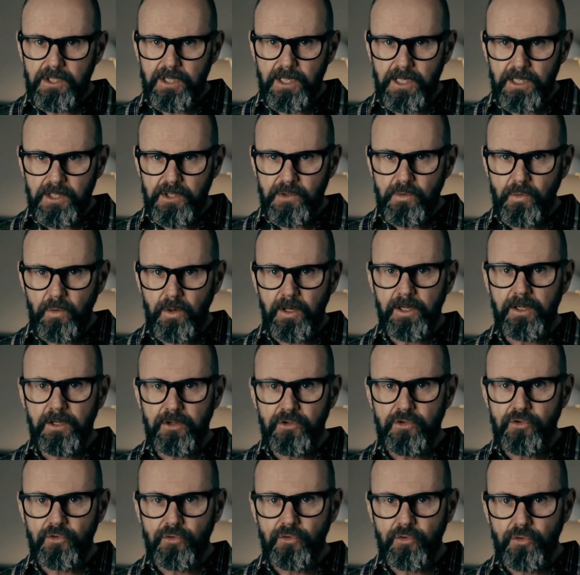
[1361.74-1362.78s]
just want to
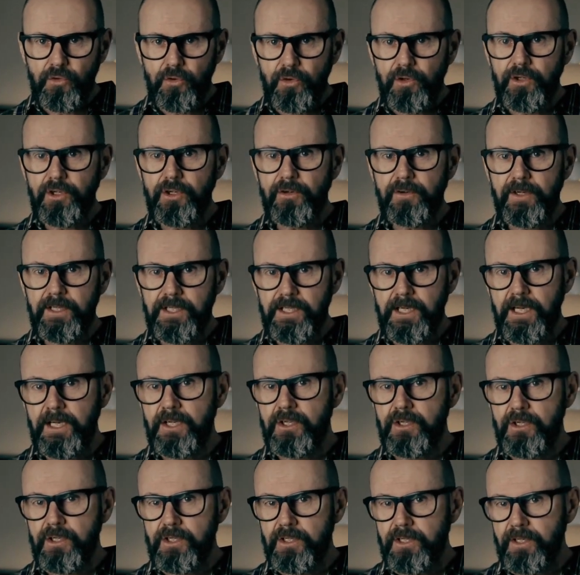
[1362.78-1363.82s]
draw your
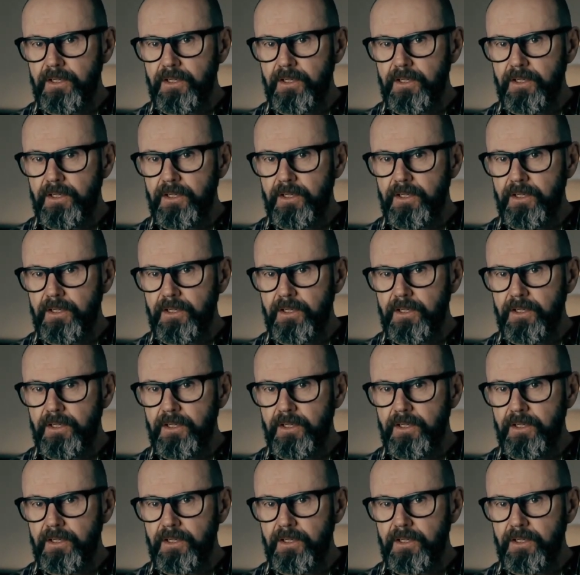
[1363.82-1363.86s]
attention